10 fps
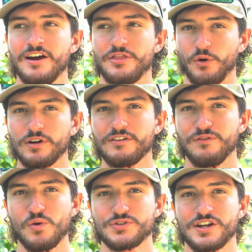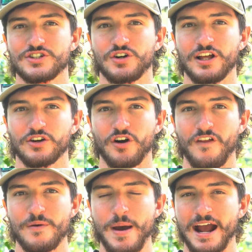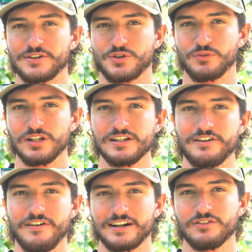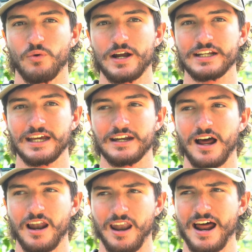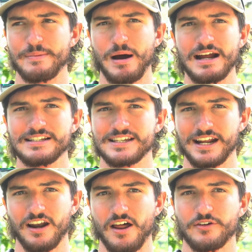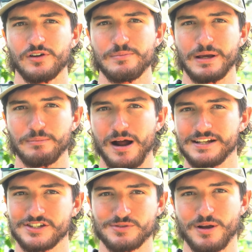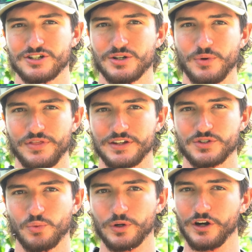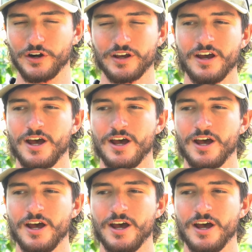throwing a full-size trailer on the back is a really effective way to get a lot of bites, and a lot of really big bites, especially when things are weird,